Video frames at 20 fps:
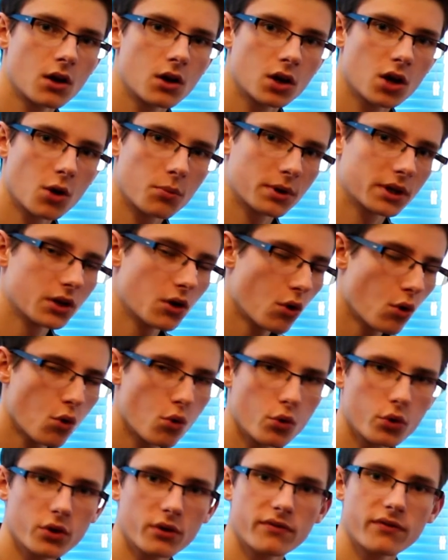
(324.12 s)
copy
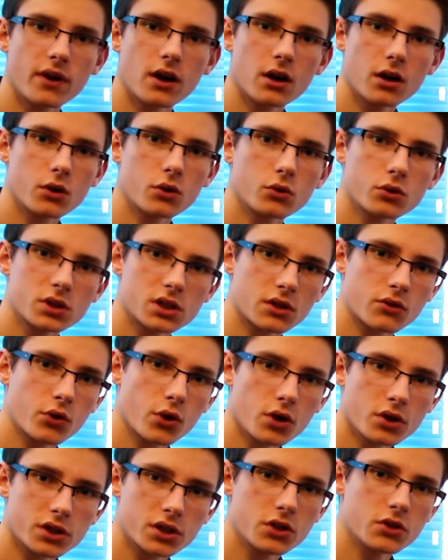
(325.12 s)
all your files
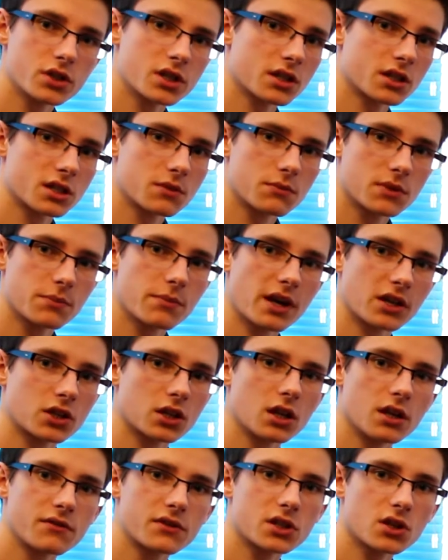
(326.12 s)
across using some
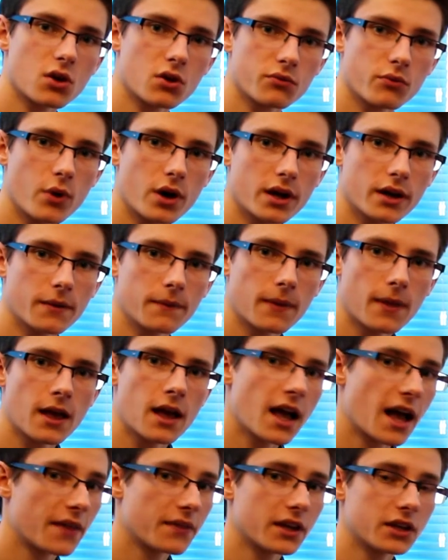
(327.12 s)
specialist software,
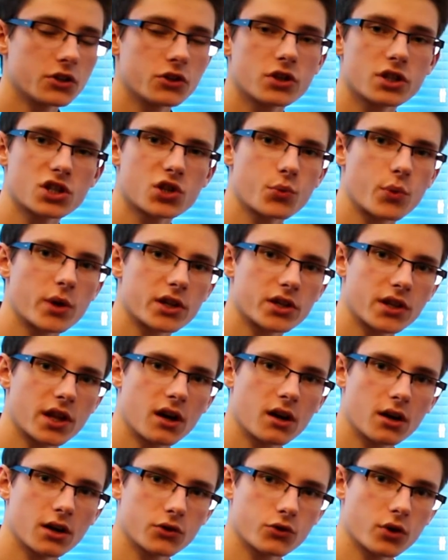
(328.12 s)
and then you just switch the
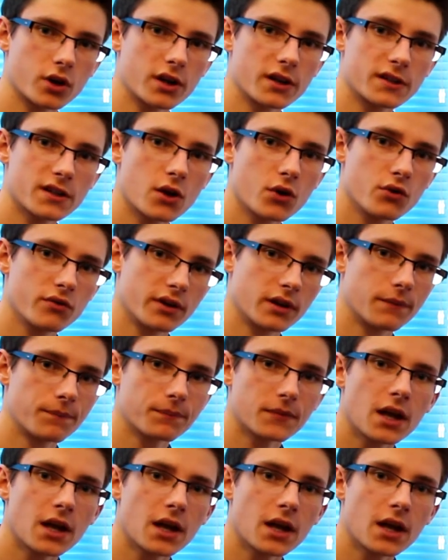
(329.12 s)
hard drives over.